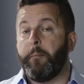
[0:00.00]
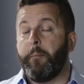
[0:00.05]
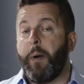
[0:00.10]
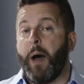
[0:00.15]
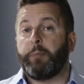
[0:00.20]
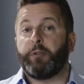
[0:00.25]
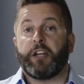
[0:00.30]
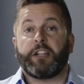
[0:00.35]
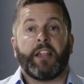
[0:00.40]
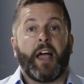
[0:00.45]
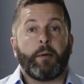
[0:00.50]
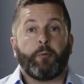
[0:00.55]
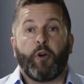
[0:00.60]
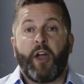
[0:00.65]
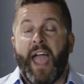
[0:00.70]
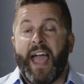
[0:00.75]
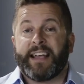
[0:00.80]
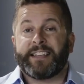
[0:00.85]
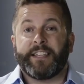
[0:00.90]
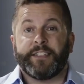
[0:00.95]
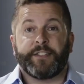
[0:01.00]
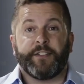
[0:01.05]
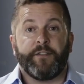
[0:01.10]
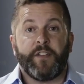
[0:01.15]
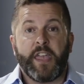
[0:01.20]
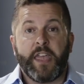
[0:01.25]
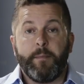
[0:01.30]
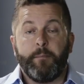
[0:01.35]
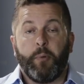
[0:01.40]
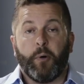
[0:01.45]
Public library access
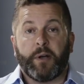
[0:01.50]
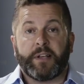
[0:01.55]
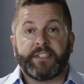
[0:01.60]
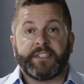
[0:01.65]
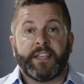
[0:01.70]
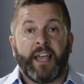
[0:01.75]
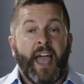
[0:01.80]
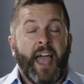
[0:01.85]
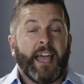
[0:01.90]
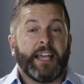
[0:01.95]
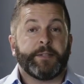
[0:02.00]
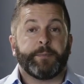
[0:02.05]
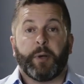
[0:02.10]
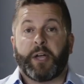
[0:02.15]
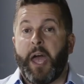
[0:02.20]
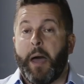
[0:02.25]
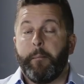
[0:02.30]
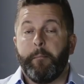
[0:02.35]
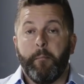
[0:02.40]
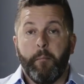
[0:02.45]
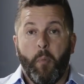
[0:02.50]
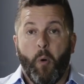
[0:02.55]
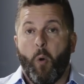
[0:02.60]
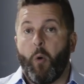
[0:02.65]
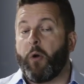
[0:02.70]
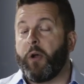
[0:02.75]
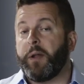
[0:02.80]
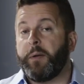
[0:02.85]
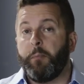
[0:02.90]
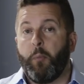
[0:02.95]
of ebooks has become
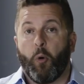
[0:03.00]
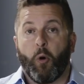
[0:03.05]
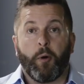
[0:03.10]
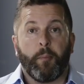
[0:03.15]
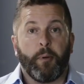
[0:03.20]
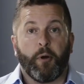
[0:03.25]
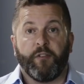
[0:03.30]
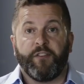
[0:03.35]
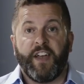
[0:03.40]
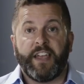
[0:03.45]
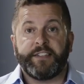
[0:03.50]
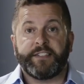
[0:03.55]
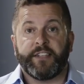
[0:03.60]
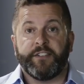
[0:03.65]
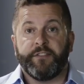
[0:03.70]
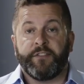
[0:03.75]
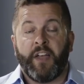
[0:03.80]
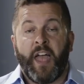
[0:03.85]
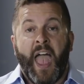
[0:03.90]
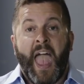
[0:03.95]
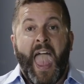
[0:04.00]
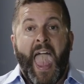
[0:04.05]
more and more pervasive,